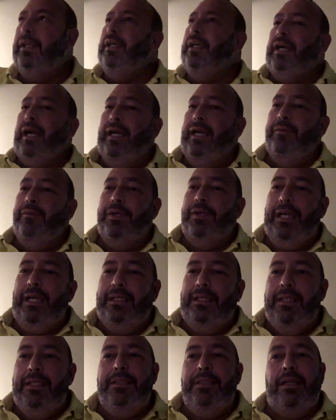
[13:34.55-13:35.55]
And what they
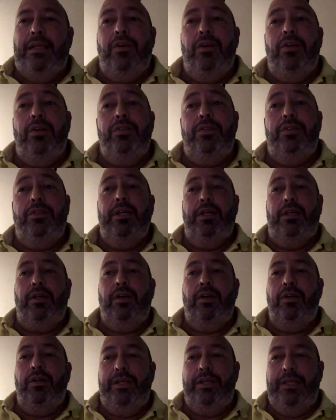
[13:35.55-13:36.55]
did is they got onto a
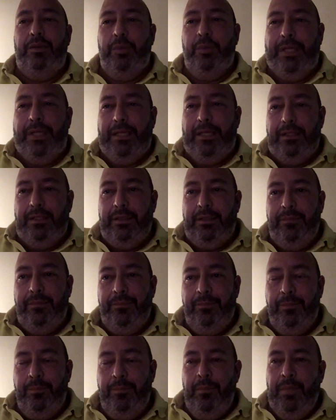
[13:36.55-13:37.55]
concrete wicket
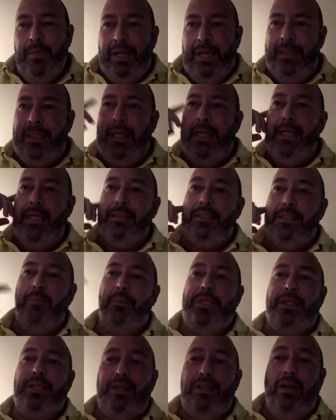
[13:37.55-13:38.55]
and they had
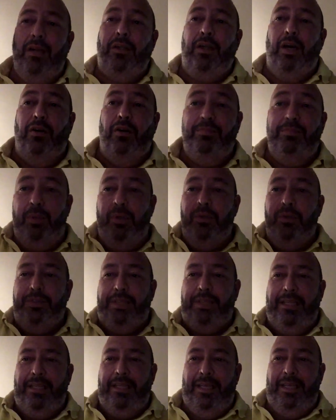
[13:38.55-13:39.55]
somebody throw golf balls
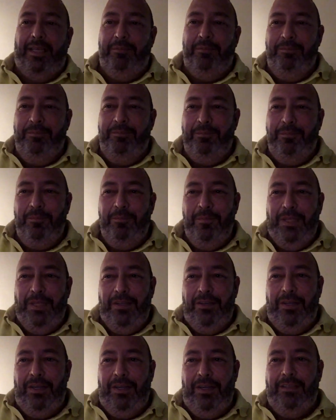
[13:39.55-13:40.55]
at them,
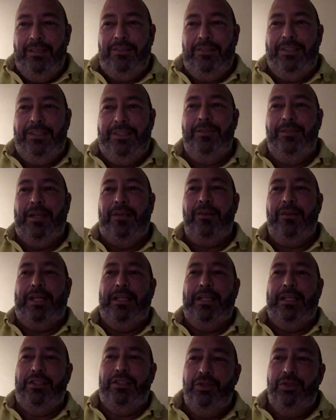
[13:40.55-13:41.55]
right? To see if they could
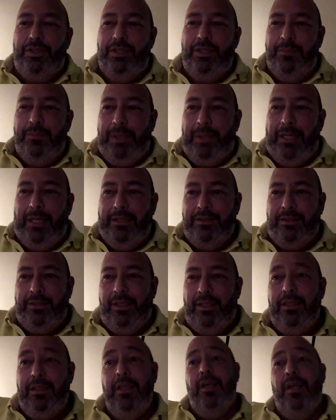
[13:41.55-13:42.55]
get used to the pace,
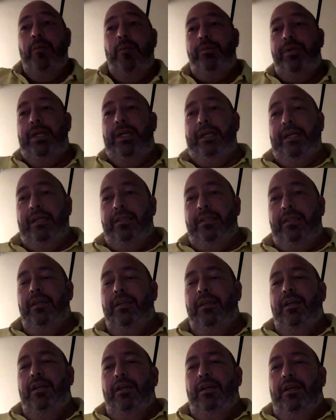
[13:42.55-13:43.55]
right? Brilliant.
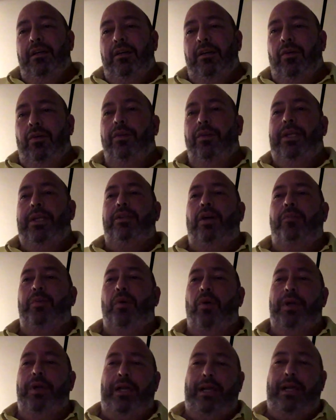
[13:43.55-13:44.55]
All their top
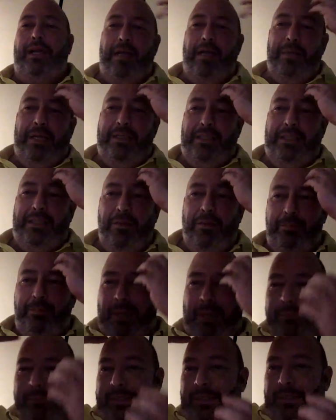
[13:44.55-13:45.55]
order came out here with
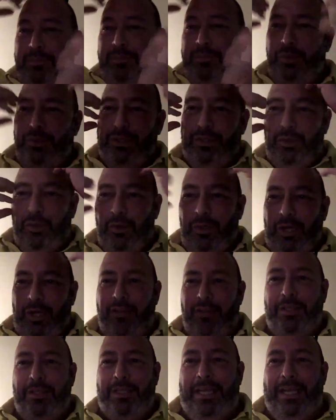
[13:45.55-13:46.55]
bumps and bruises all
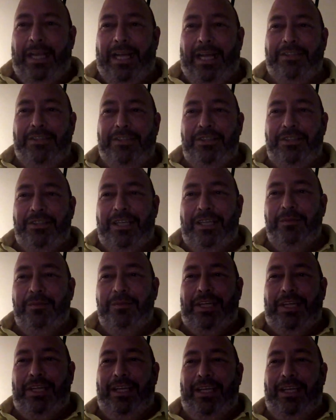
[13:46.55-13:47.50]
over their heads. You know what I'm saying?